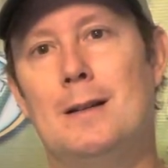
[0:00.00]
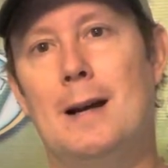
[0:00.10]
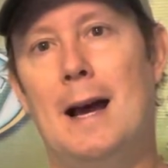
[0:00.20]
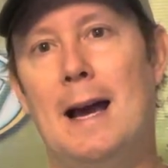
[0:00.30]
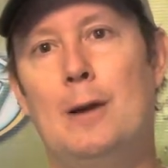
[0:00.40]

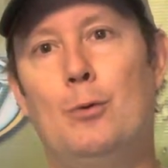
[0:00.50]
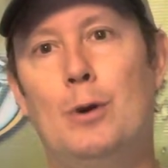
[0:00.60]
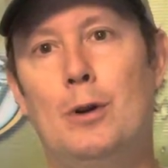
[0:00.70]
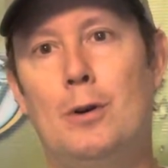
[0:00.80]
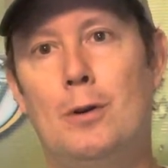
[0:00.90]
I
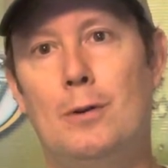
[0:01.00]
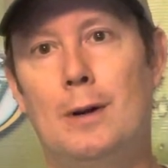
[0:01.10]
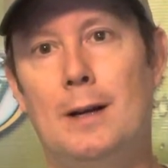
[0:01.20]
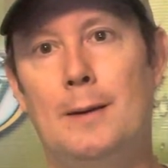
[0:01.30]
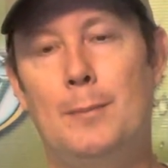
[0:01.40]

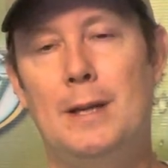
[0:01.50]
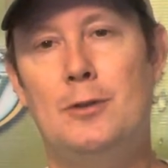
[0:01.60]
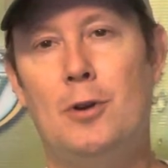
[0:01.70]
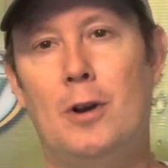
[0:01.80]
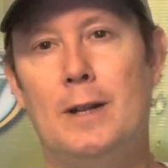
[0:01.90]
will be
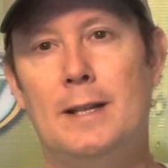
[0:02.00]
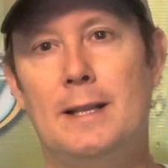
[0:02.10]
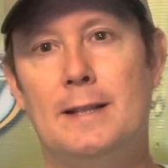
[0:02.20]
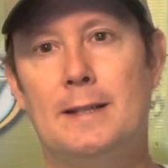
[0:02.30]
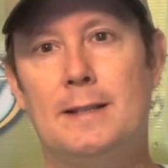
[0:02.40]
drawing
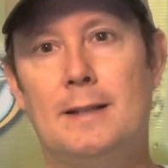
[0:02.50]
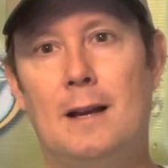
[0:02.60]
this.